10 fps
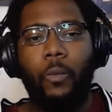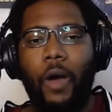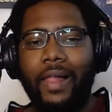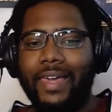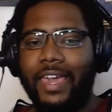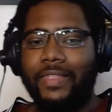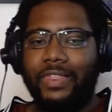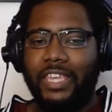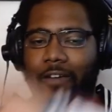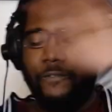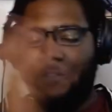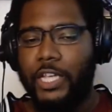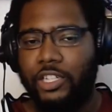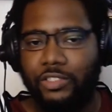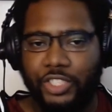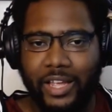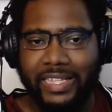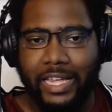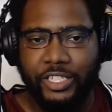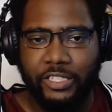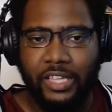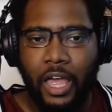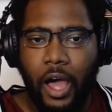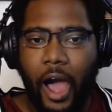While in the official translations,